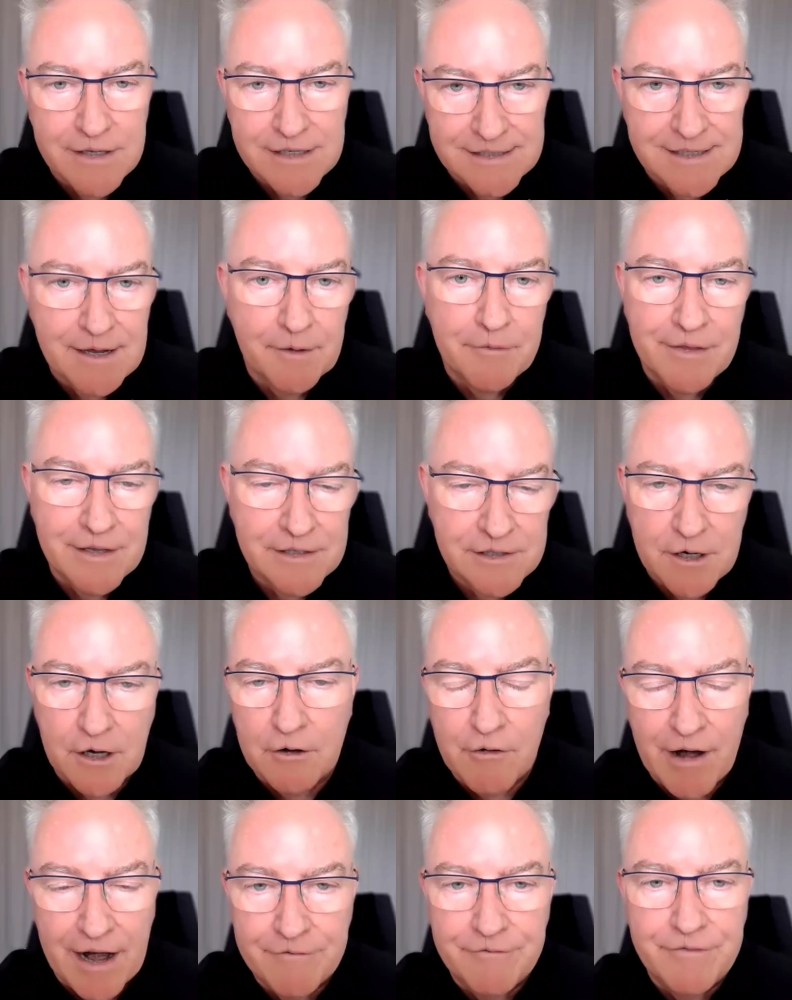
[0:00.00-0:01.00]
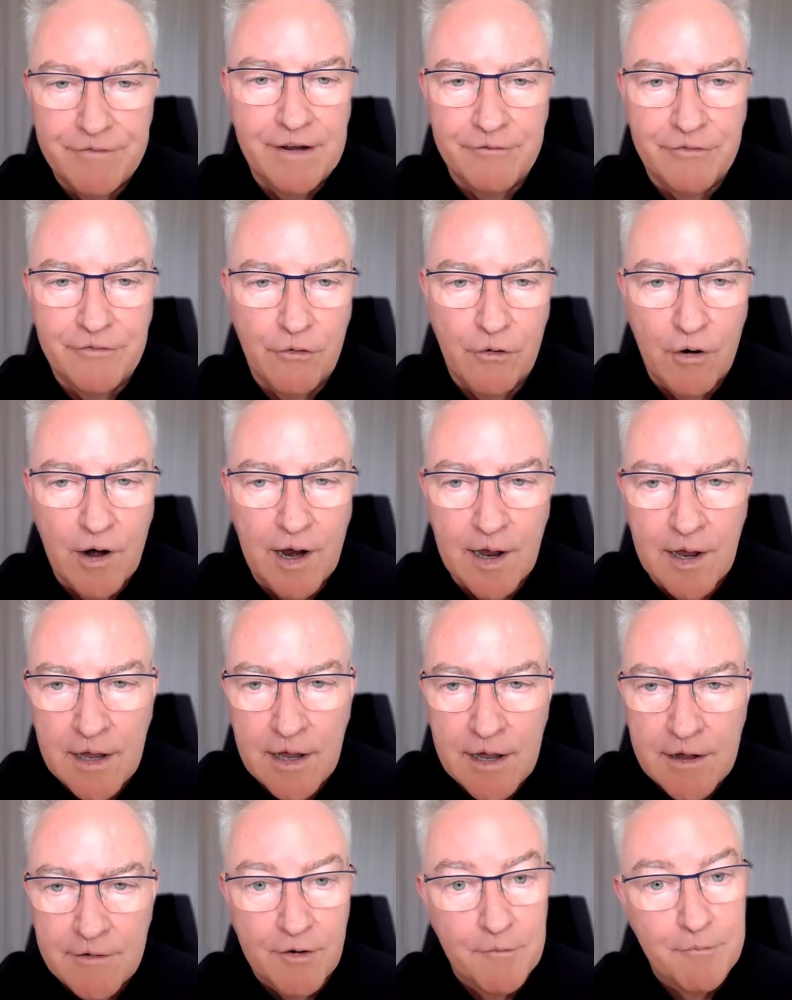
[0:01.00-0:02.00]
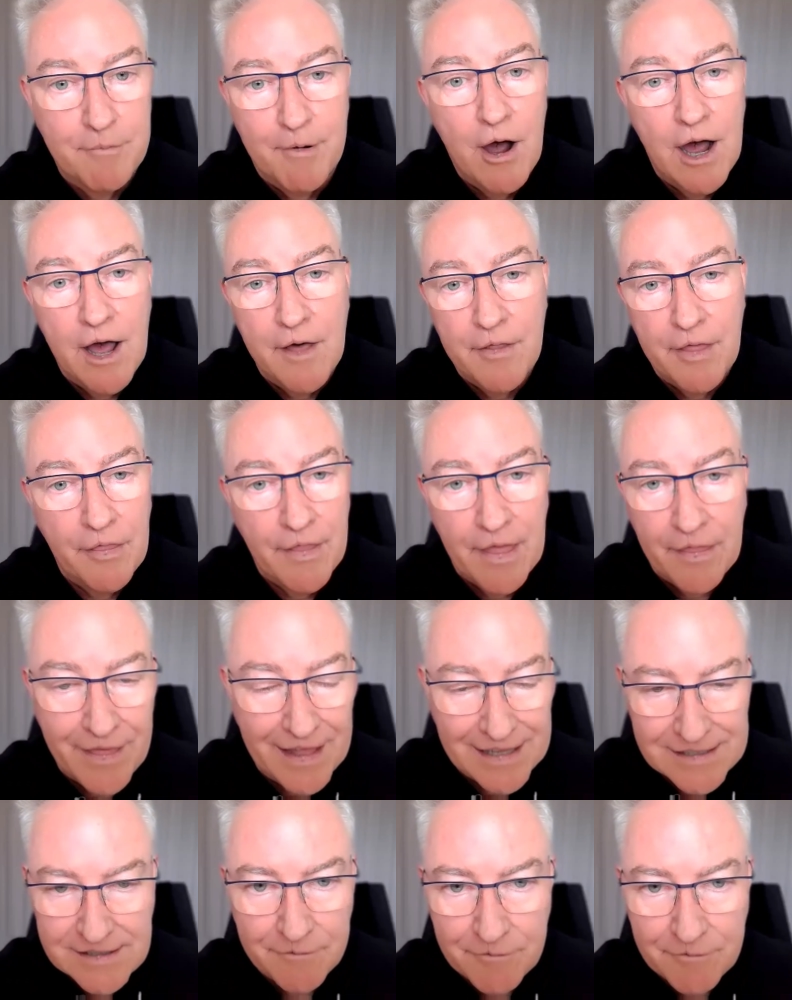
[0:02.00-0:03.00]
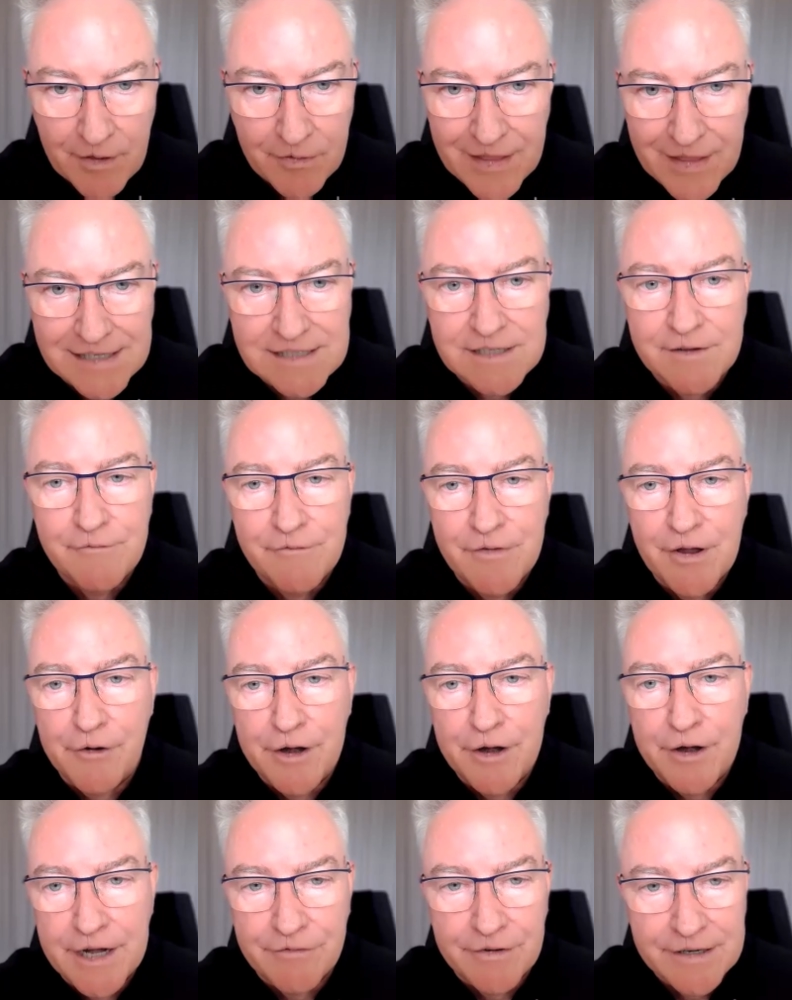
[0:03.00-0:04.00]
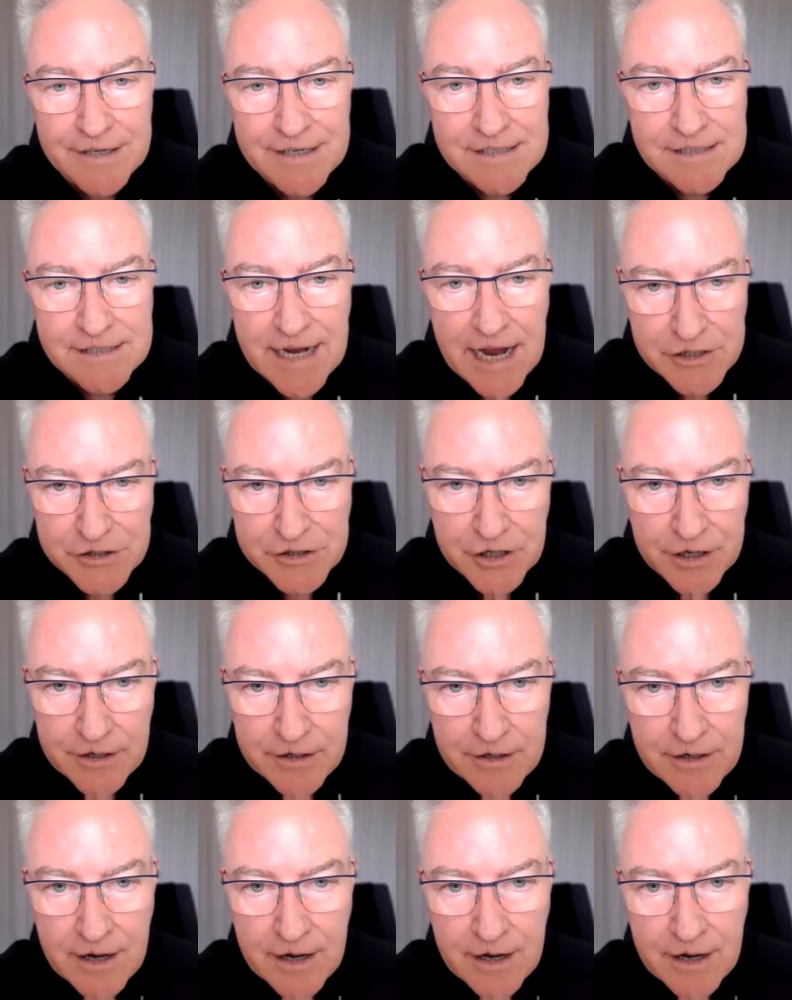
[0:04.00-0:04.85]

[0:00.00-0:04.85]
there's something that's a great fit for a buyer, then that's a very different discussion.